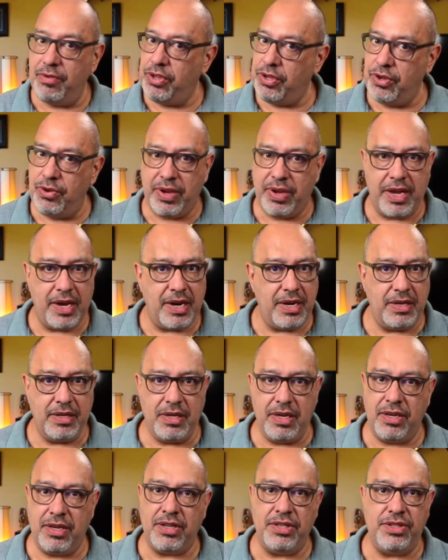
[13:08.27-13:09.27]
You can
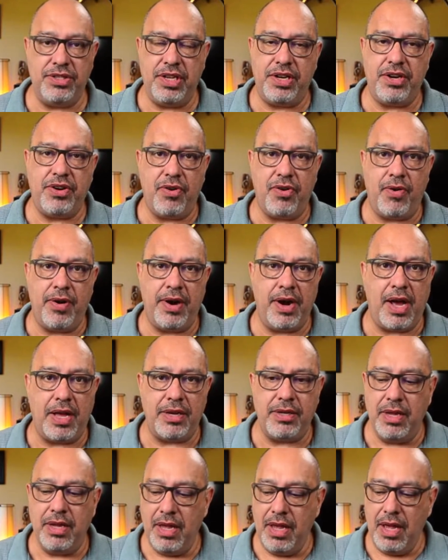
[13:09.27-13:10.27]
consider or
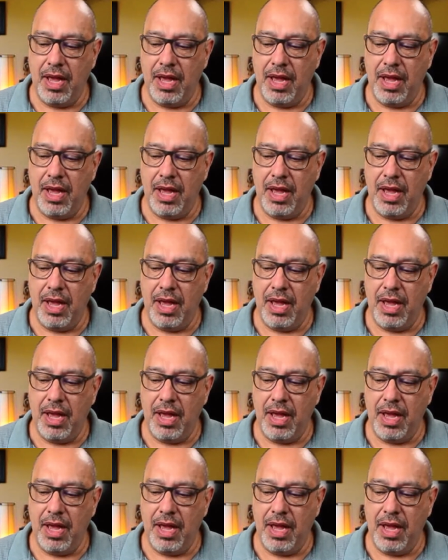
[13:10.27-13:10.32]
not.